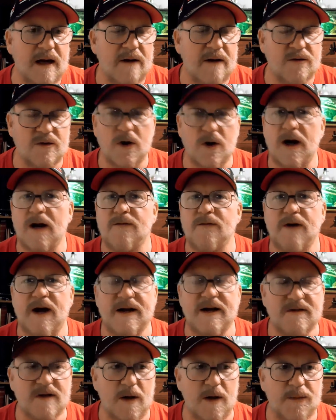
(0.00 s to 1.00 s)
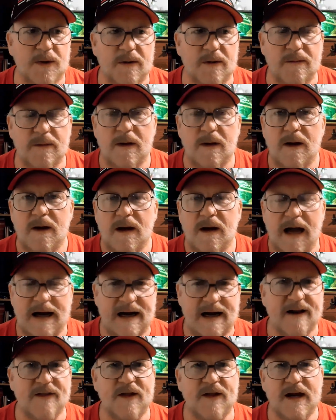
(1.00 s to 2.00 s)
trying to find something. I
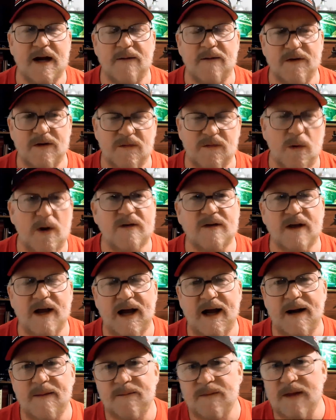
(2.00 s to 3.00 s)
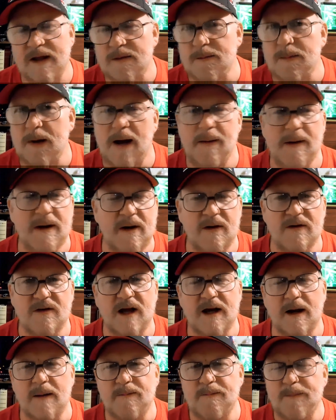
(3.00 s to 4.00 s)
got to thinking, if it was that's probably, it's
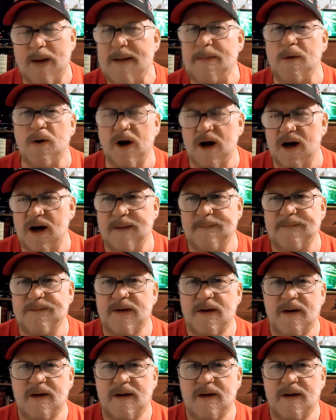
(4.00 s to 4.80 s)
like a paper cut.